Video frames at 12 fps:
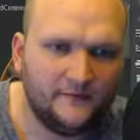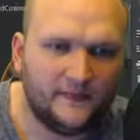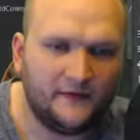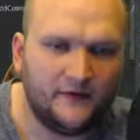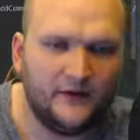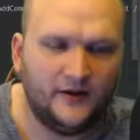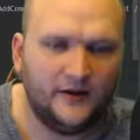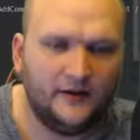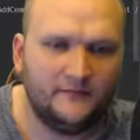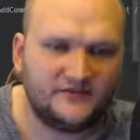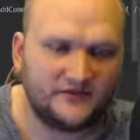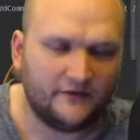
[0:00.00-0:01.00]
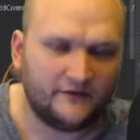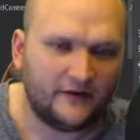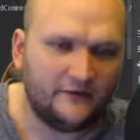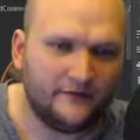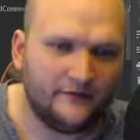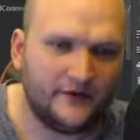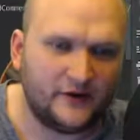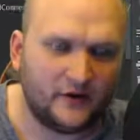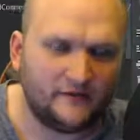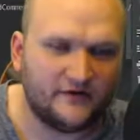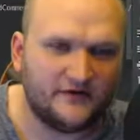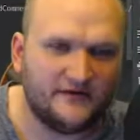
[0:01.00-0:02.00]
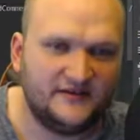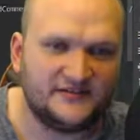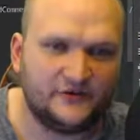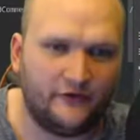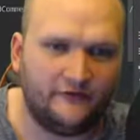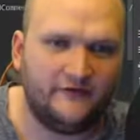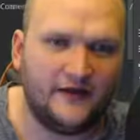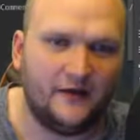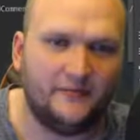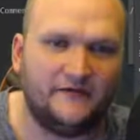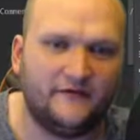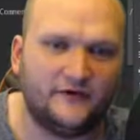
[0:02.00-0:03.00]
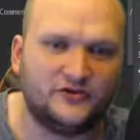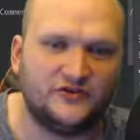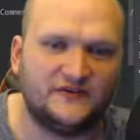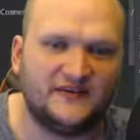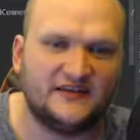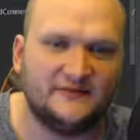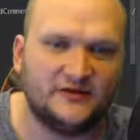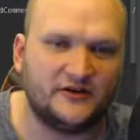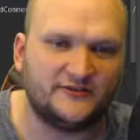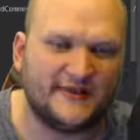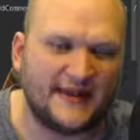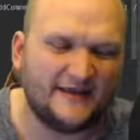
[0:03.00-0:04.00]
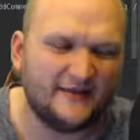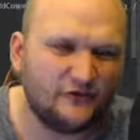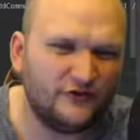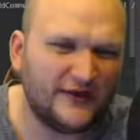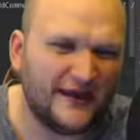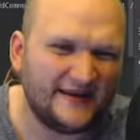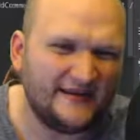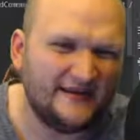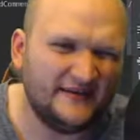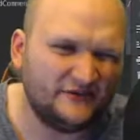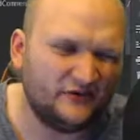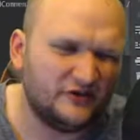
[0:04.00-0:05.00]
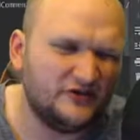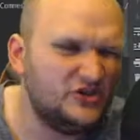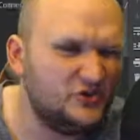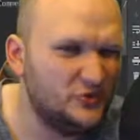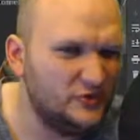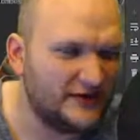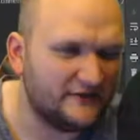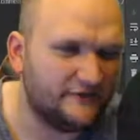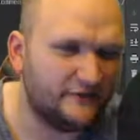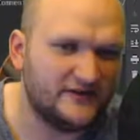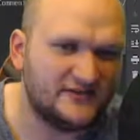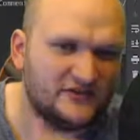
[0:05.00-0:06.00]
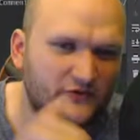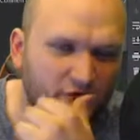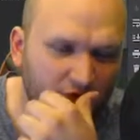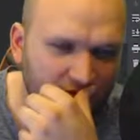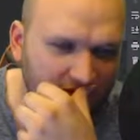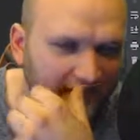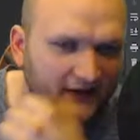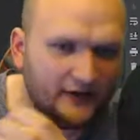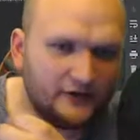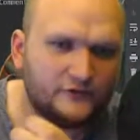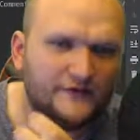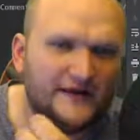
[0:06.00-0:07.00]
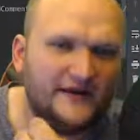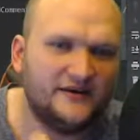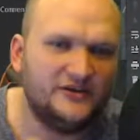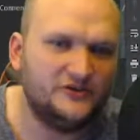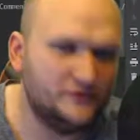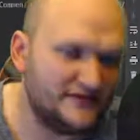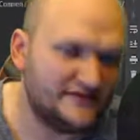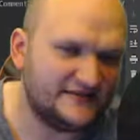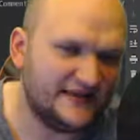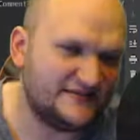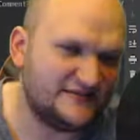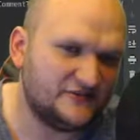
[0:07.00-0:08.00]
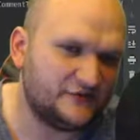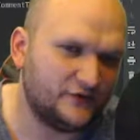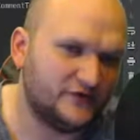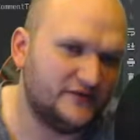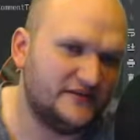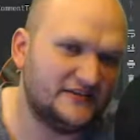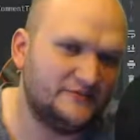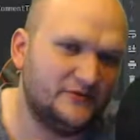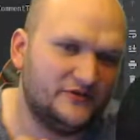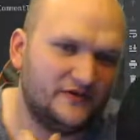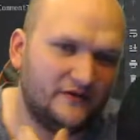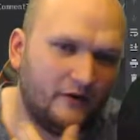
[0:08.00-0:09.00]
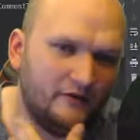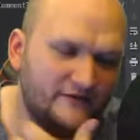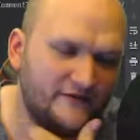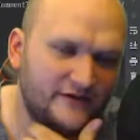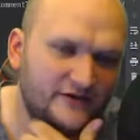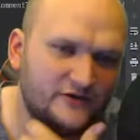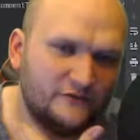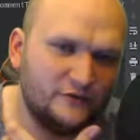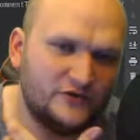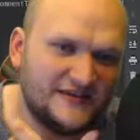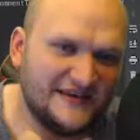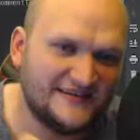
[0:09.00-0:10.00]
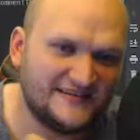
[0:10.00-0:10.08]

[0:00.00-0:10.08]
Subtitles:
far we covered this whole file by a functional test because we cannot create a literal unit for this. You could create a unit test for this, but the only thing you would test